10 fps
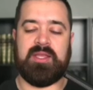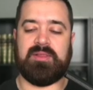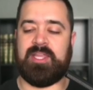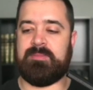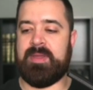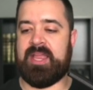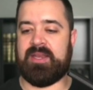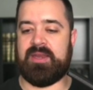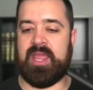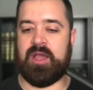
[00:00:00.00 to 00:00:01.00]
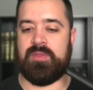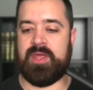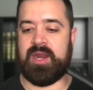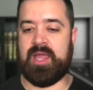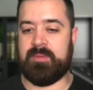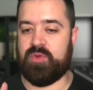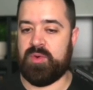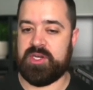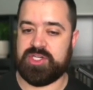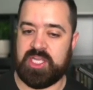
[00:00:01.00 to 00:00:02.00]
lead magnet now that I am
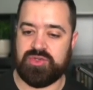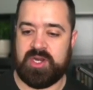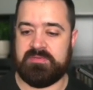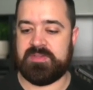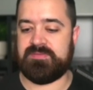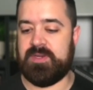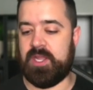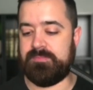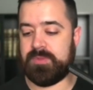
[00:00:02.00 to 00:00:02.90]
going to change right after this video.